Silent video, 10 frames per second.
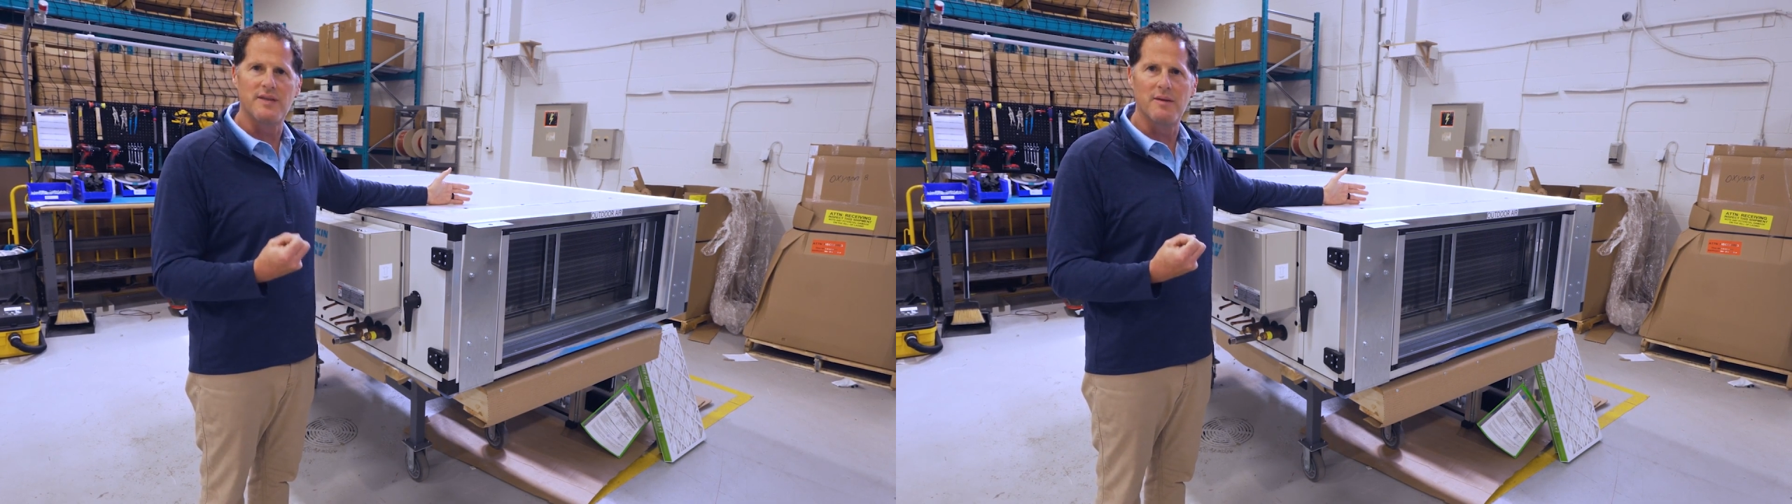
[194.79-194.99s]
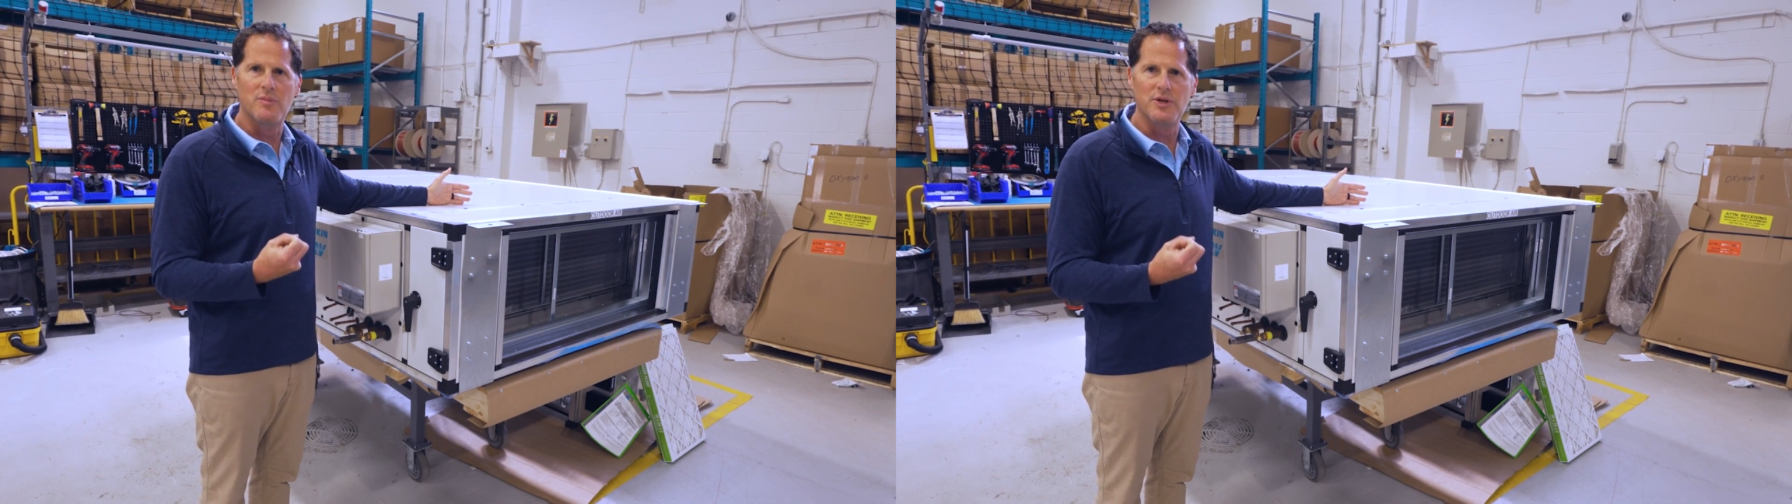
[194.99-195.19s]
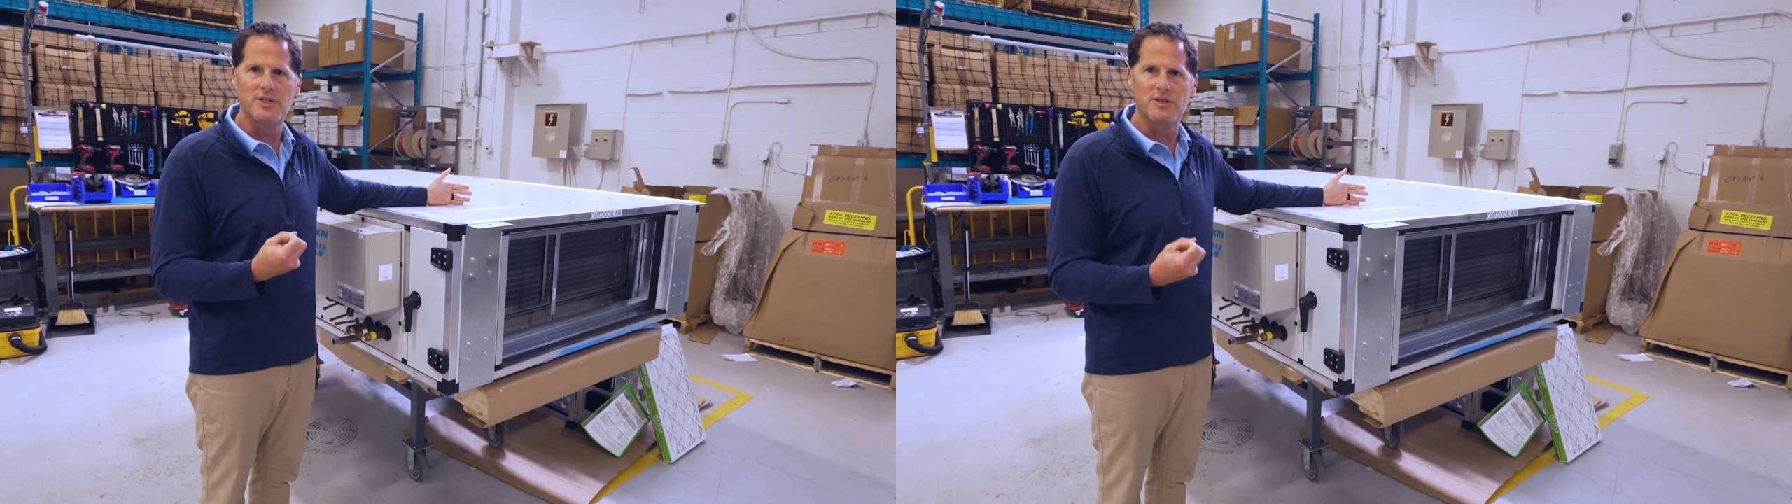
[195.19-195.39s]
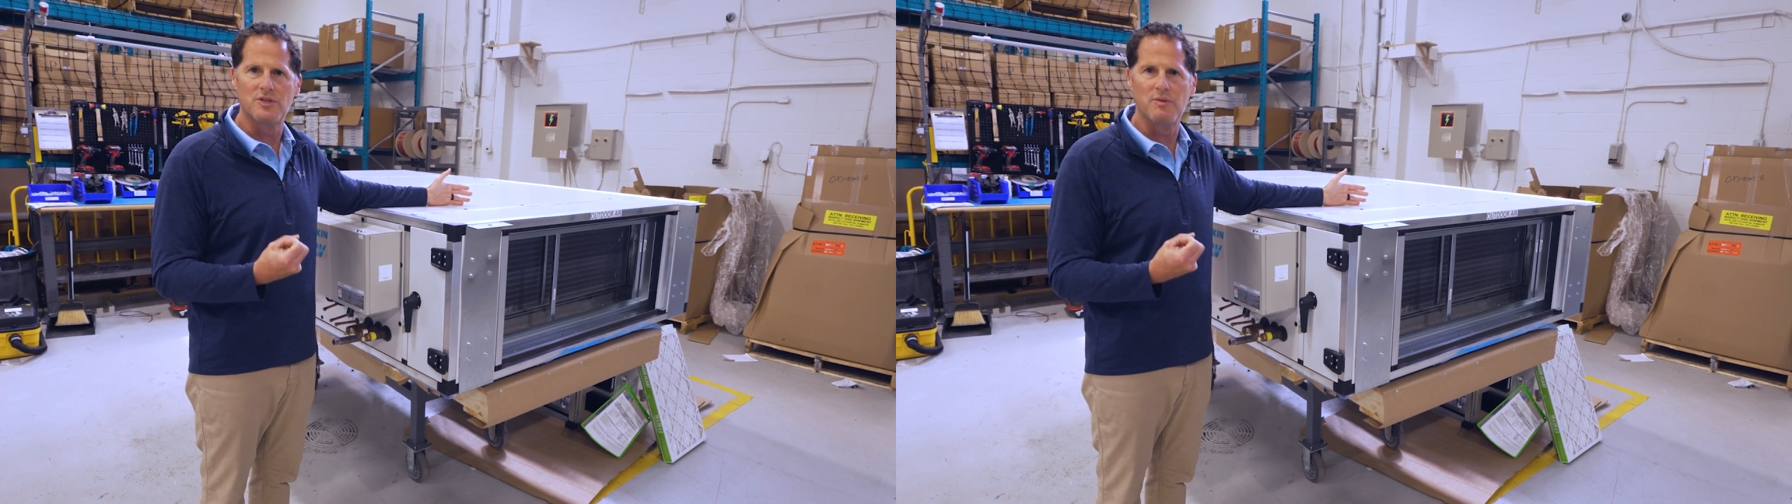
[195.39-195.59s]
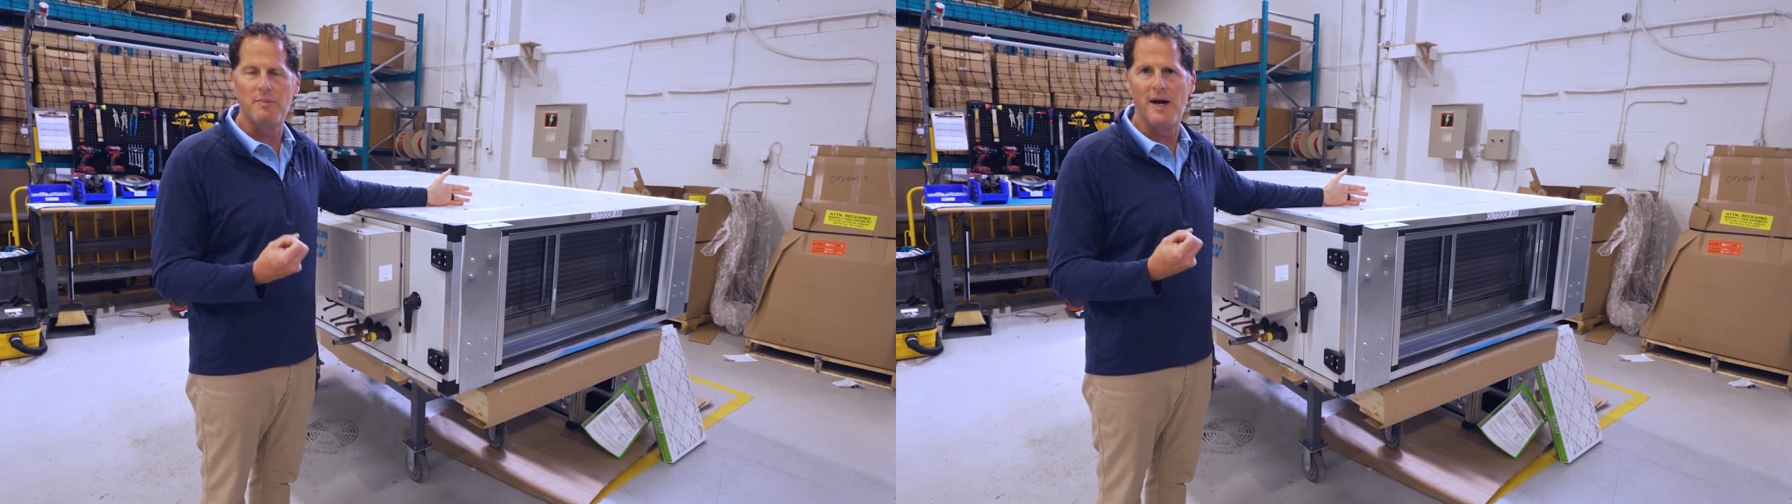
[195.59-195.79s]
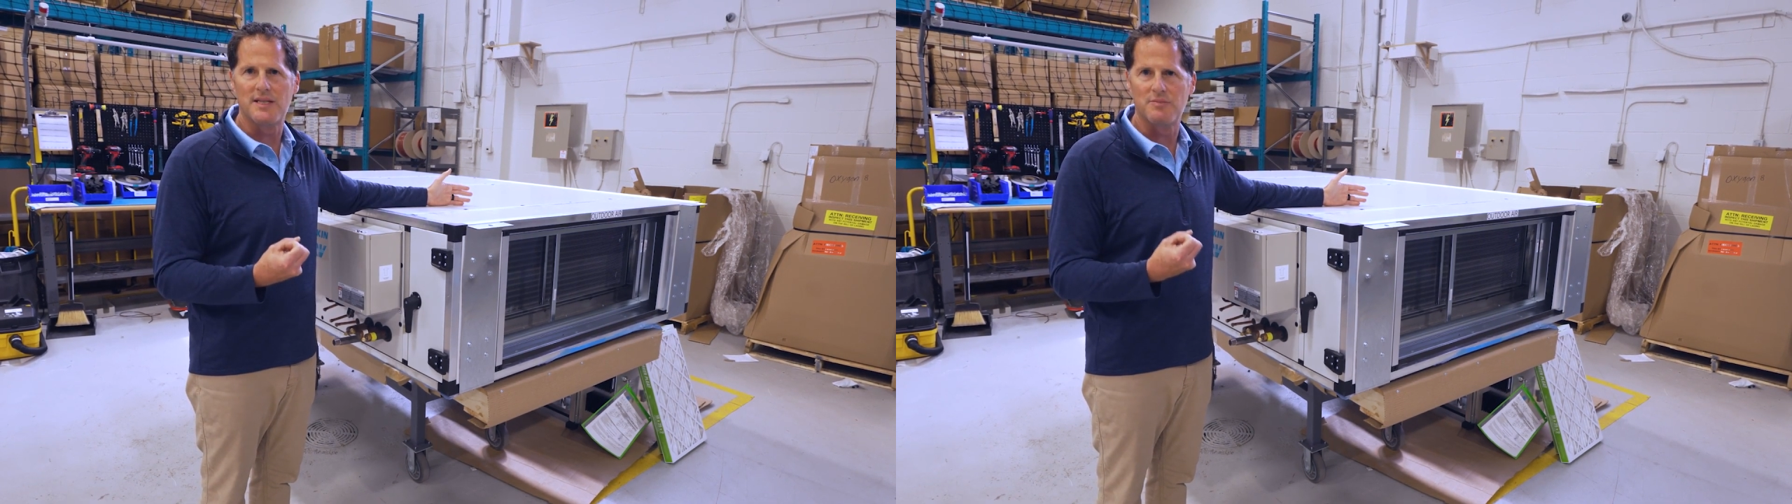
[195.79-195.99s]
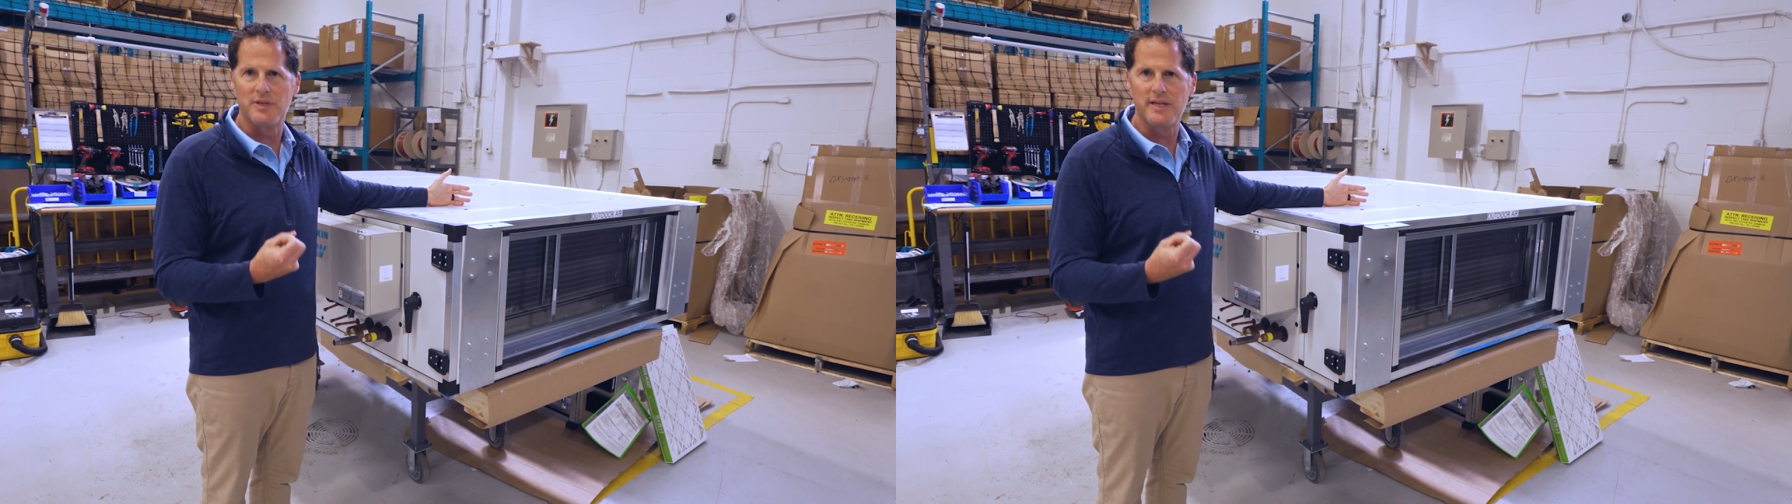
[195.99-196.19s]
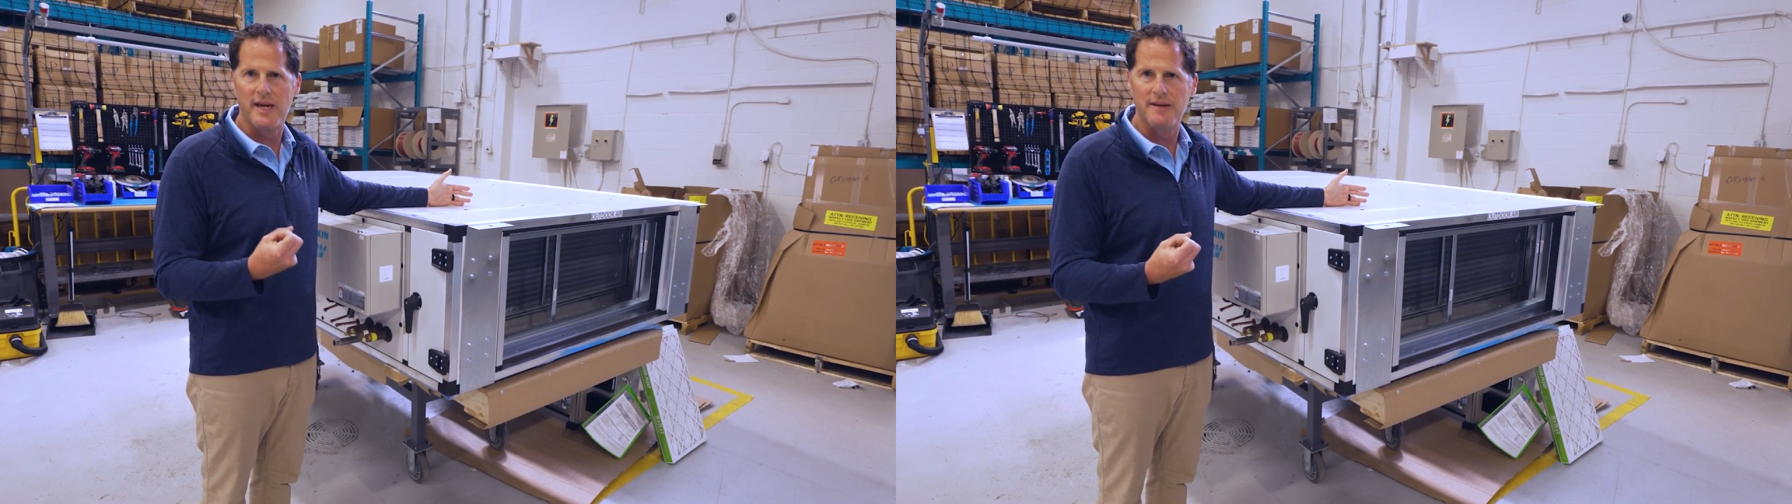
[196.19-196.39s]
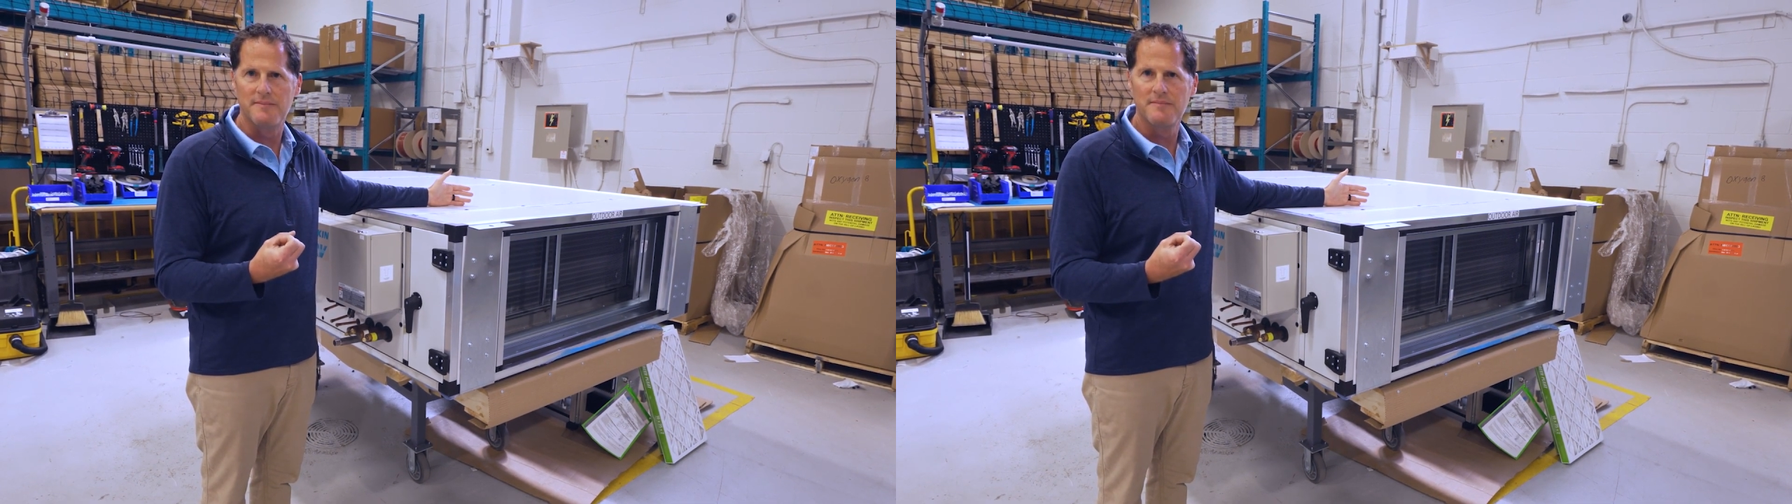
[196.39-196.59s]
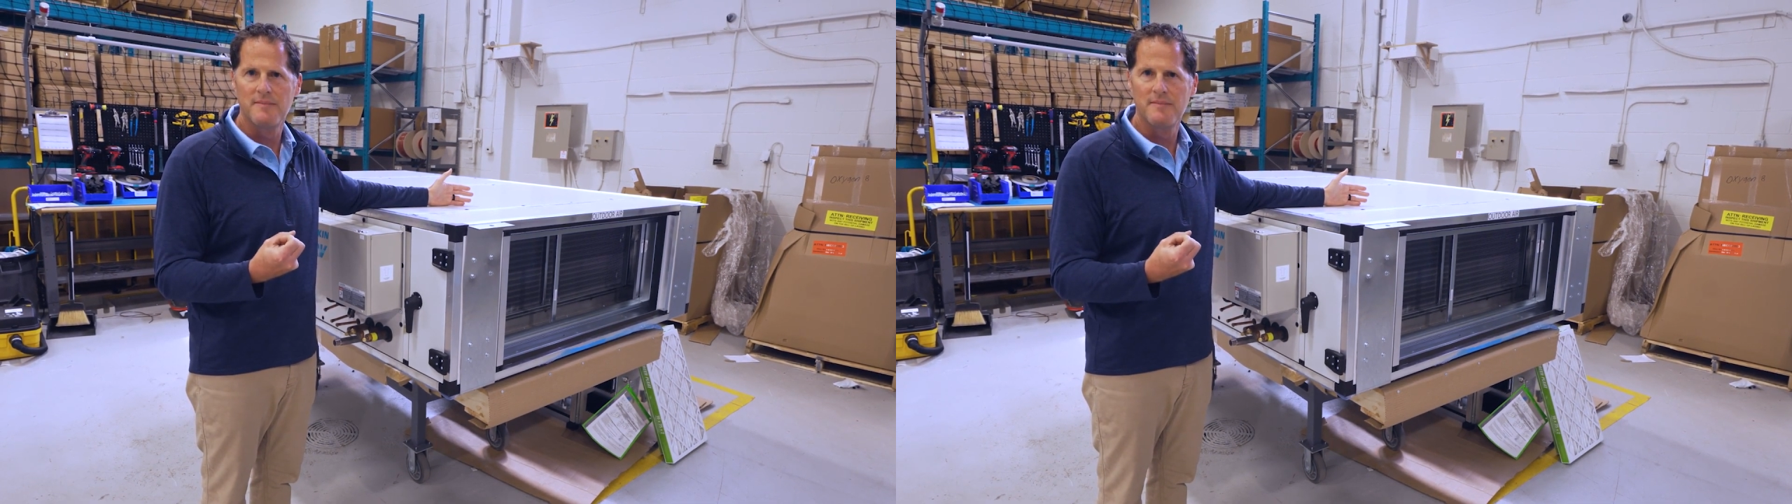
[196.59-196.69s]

that moisture as we possibly can.